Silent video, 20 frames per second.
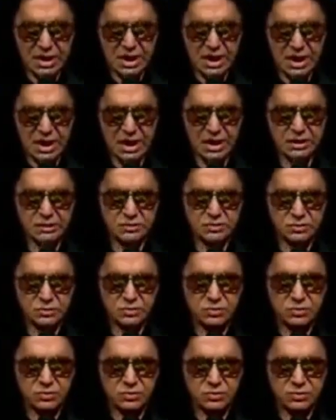And
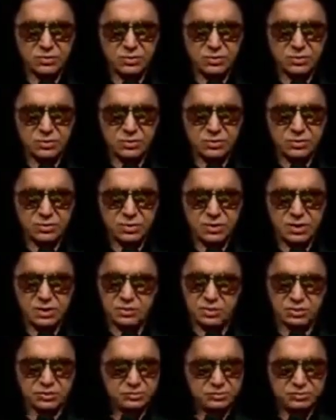he
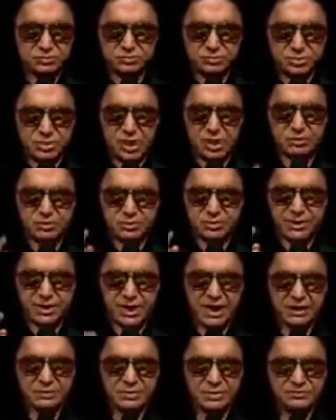would probably
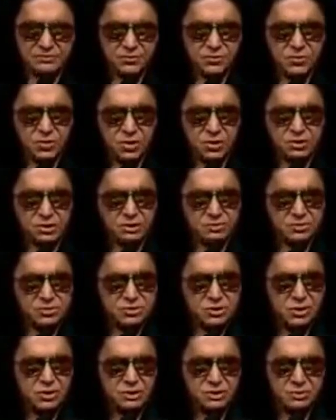hate me for calling him
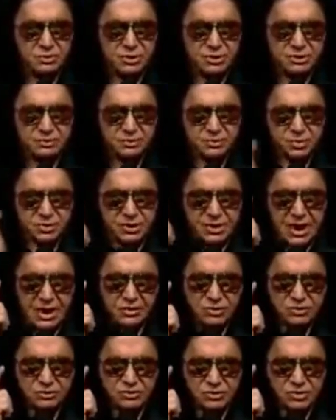Chuck, but
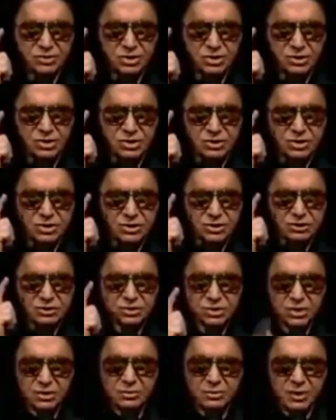without
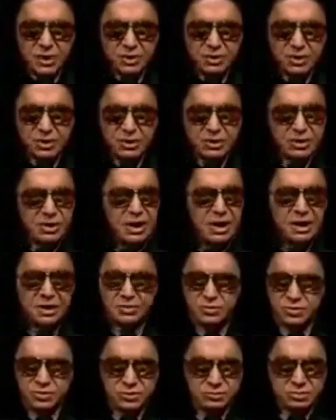Chuck Berry, I
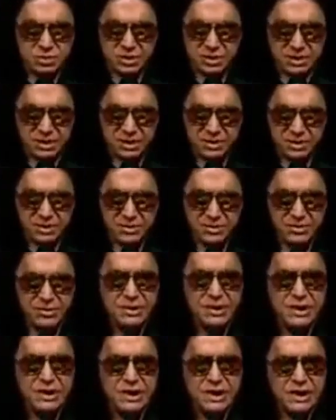wouldn't be here.
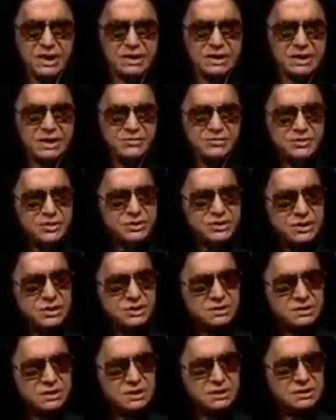And
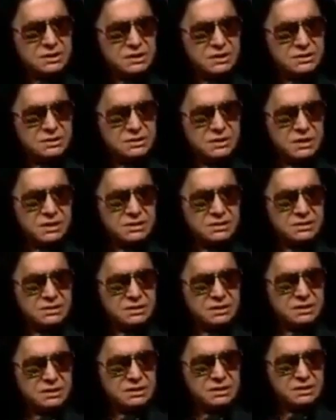everything that
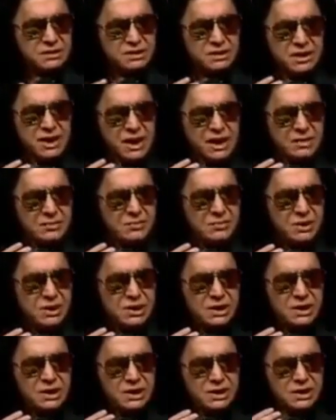came
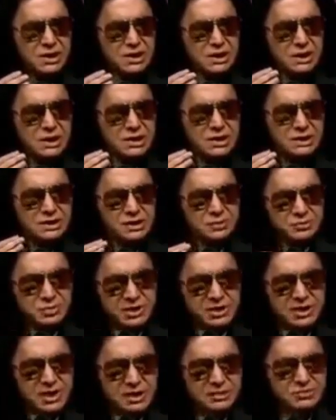that
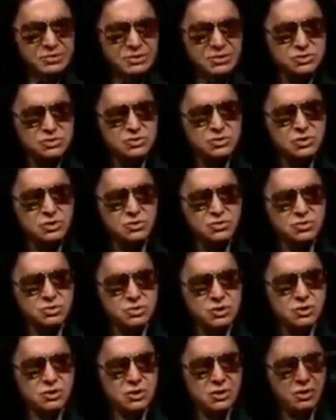became this huge
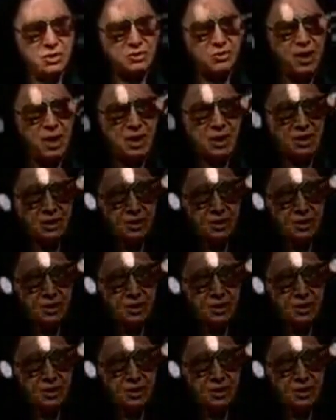thing called rock